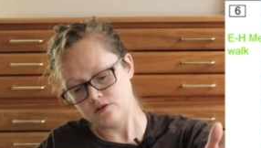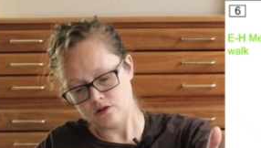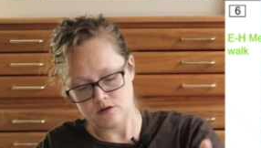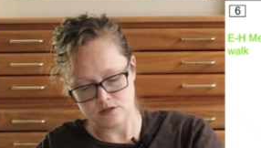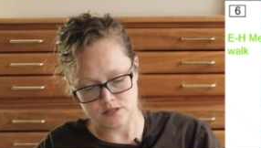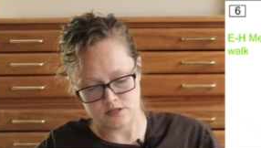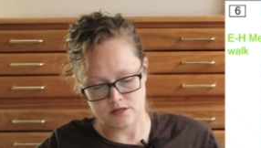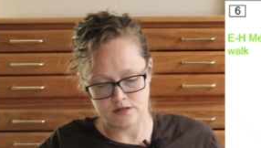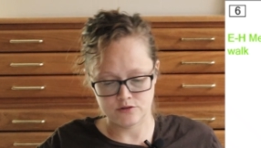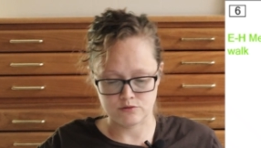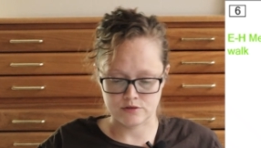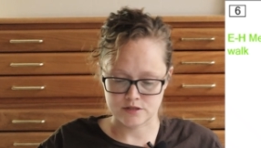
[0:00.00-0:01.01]
long
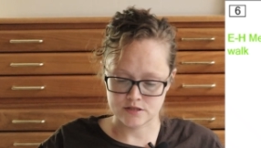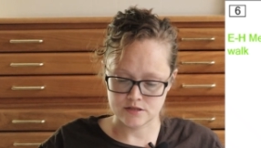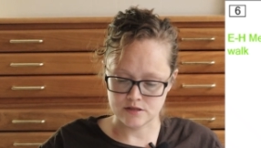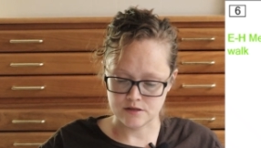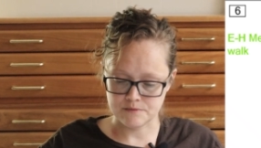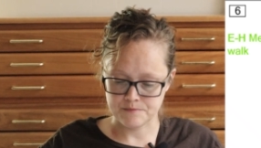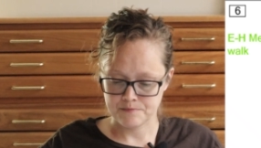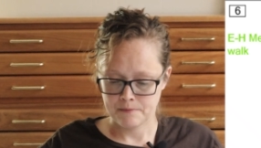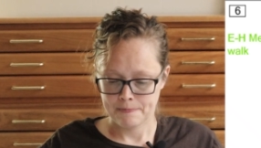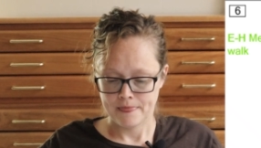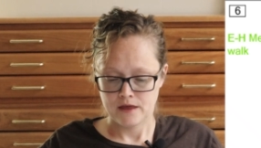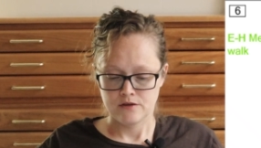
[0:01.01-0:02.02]
side towards C.
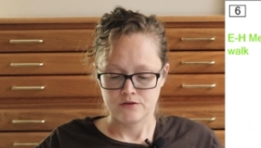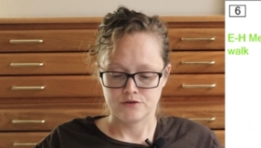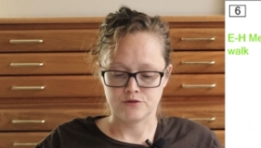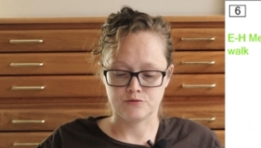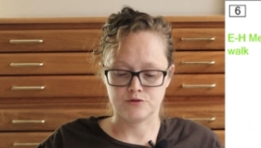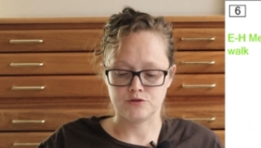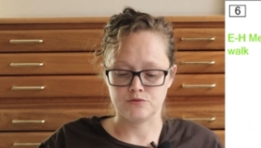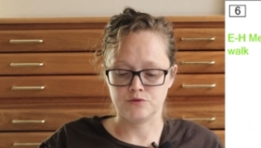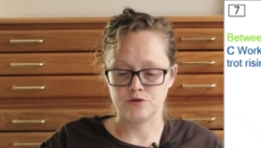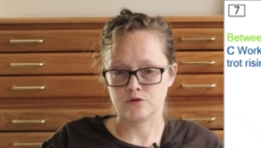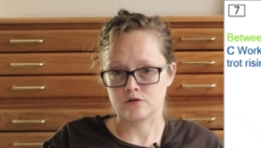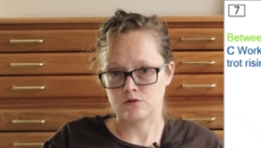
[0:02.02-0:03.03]
You do
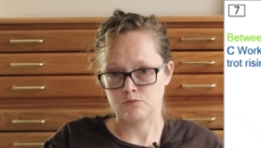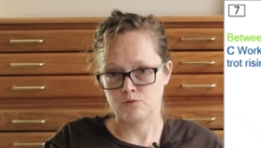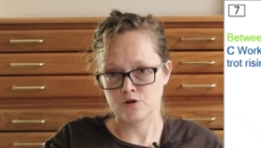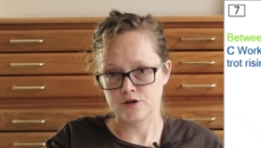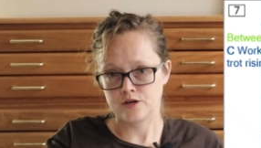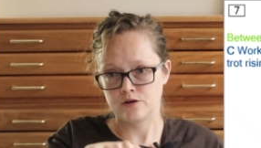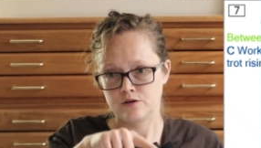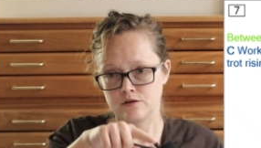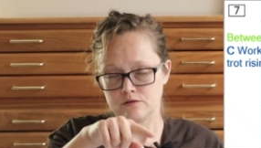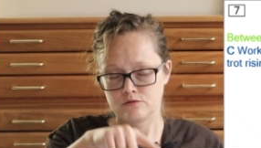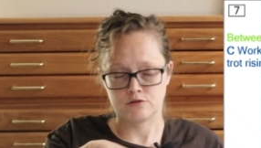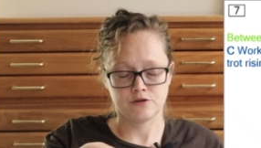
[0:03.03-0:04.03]
your working
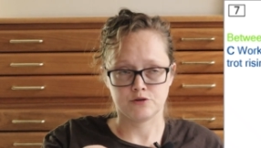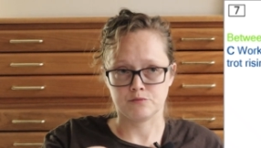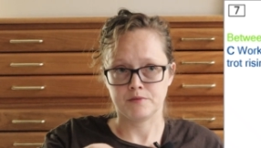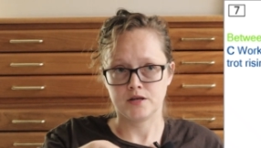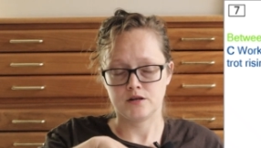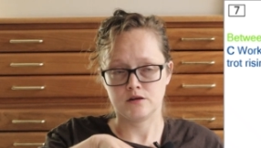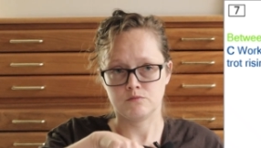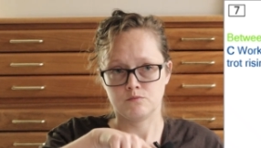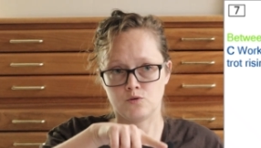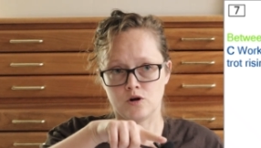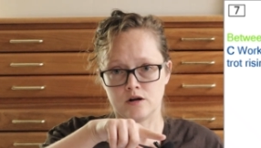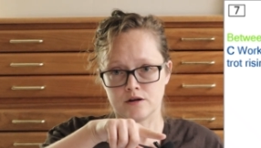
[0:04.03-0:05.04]
or your medium
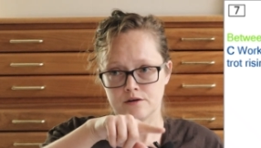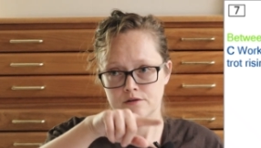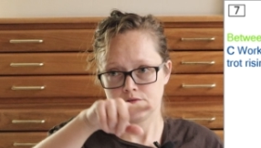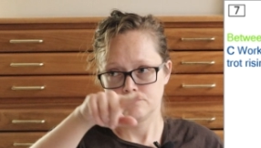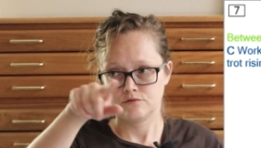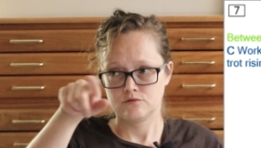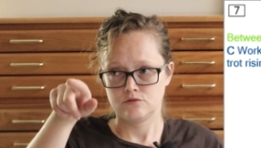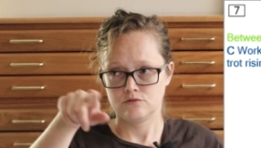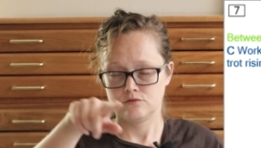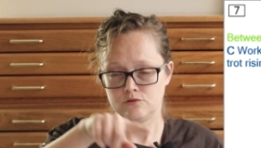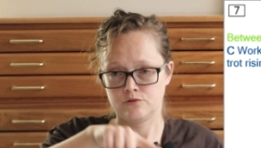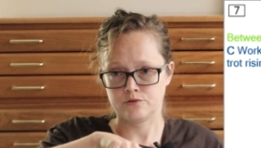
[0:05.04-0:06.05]
walk
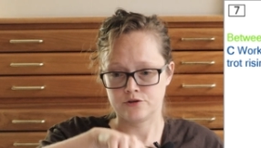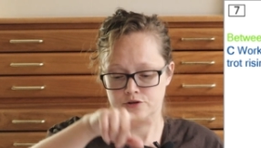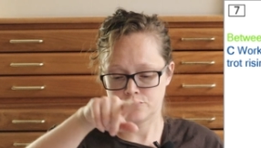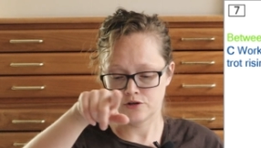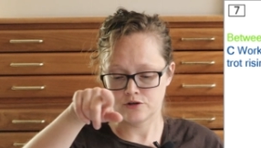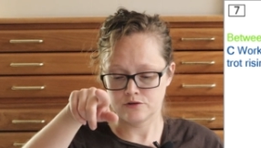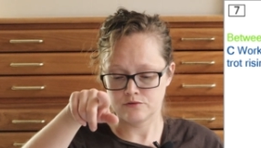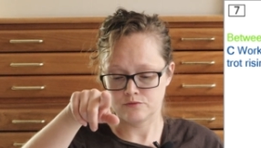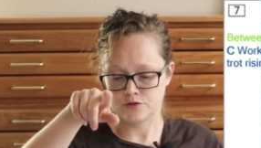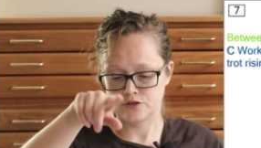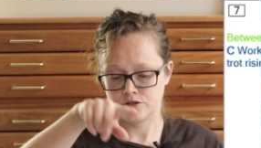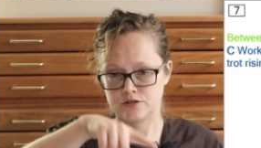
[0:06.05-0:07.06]
quarter turn,
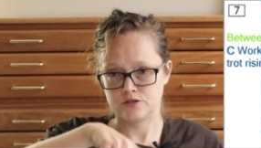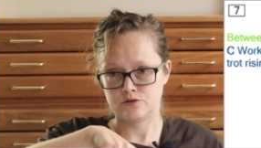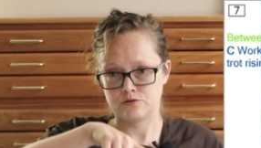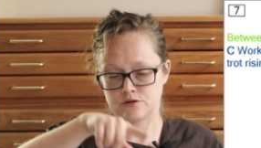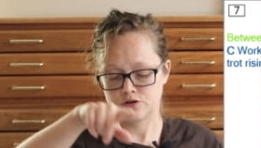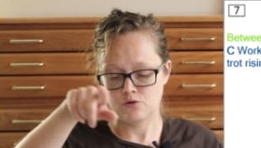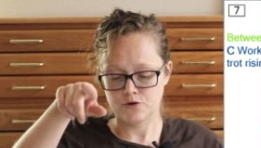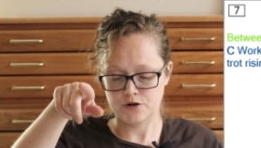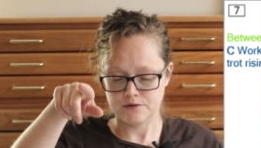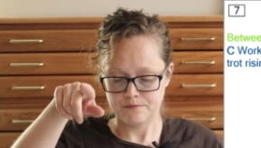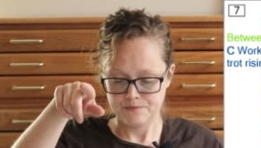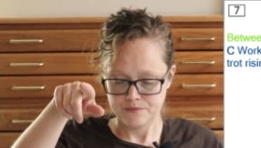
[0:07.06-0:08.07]
which is your
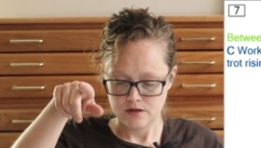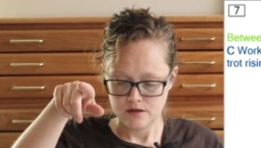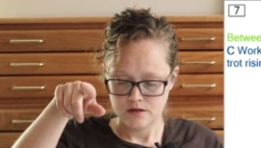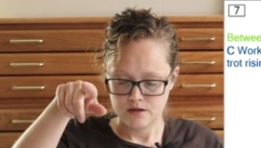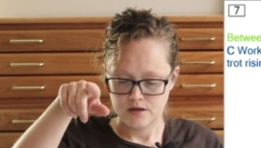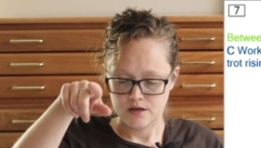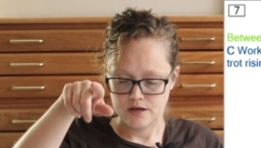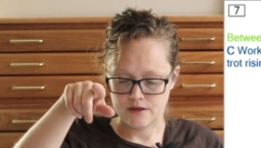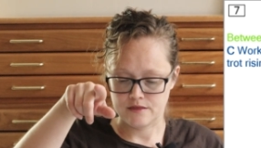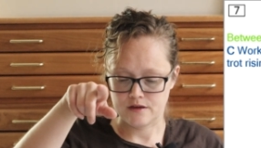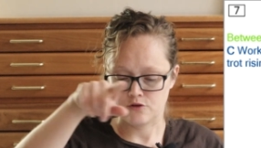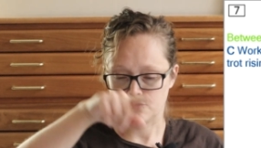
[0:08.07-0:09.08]
corner.
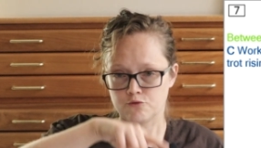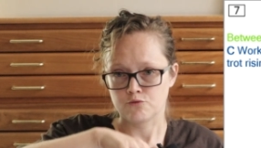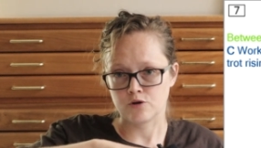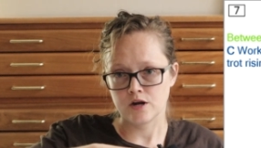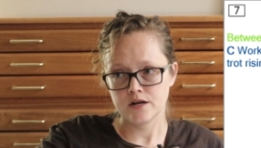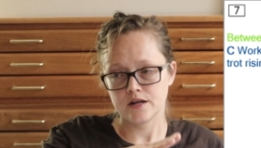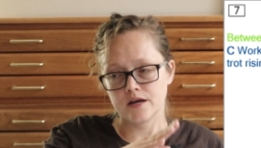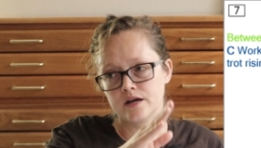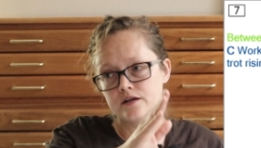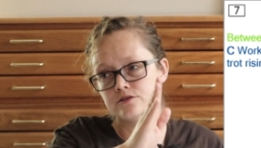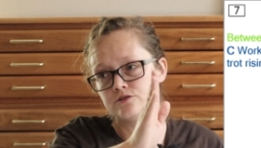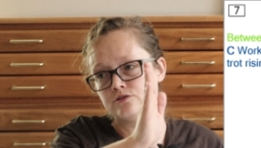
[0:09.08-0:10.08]
And then right
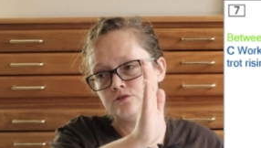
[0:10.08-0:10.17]
as